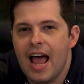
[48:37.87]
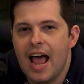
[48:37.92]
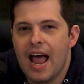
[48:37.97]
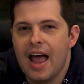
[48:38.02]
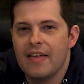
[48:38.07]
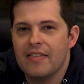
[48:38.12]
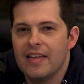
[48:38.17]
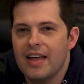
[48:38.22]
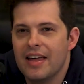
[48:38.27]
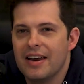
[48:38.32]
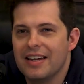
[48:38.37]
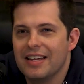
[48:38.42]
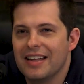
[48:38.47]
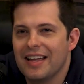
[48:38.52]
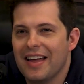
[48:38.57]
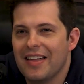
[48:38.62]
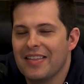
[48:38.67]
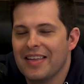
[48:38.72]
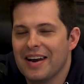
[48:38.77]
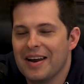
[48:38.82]
And then
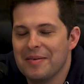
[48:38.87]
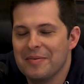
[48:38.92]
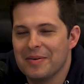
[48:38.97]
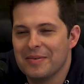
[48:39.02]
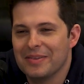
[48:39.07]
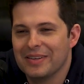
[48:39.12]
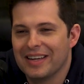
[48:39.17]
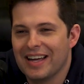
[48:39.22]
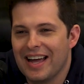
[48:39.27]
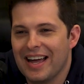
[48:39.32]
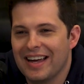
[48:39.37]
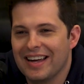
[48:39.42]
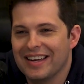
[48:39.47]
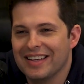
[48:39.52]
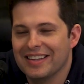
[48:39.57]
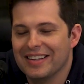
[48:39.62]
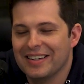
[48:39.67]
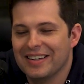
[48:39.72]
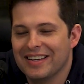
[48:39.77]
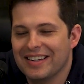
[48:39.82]
I remember the guy
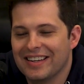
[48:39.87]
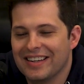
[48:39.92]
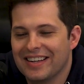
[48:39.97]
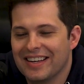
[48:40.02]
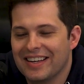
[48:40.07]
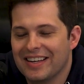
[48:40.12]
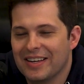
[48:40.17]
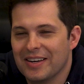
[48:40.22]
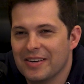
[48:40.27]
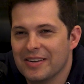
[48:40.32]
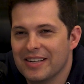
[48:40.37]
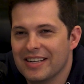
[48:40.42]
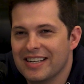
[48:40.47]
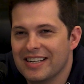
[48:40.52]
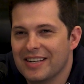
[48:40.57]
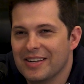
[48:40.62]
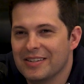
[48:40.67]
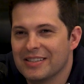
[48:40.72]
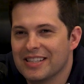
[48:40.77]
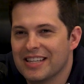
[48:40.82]
and
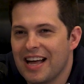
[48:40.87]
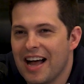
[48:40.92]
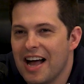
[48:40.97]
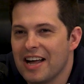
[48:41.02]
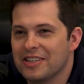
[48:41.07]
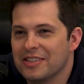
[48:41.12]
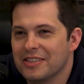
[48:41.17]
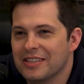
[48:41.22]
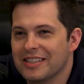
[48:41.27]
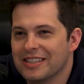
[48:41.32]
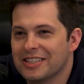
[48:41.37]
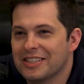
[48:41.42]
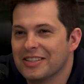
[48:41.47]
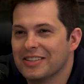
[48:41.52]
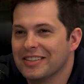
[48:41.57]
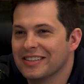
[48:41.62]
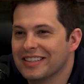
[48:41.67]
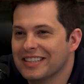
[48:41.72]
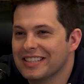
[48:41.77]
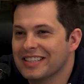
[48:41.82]
he goes Contra
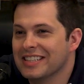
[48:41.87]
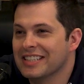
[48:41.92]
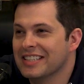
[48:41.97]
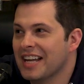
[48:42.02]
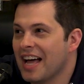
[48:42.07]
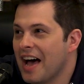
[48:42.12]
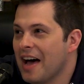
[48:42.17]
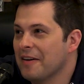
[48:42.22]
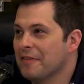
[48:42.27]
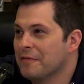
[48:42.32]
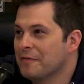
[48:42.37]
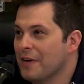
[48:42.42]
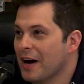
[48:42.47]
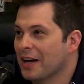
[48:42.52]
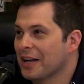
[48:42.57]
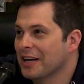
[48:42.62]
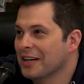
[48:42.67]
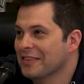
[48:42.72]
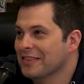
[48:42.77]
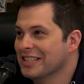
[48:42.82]
certainly does not
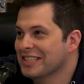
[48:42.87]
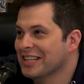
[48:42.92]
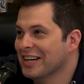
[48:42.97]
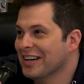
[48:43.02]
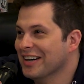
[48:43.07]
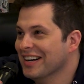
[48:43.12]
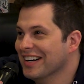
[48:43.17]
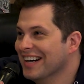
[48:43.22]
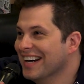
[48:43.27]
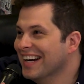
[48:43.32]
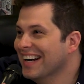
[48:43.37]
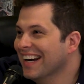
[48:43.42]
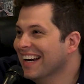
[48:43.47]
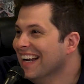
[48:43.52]
fucking return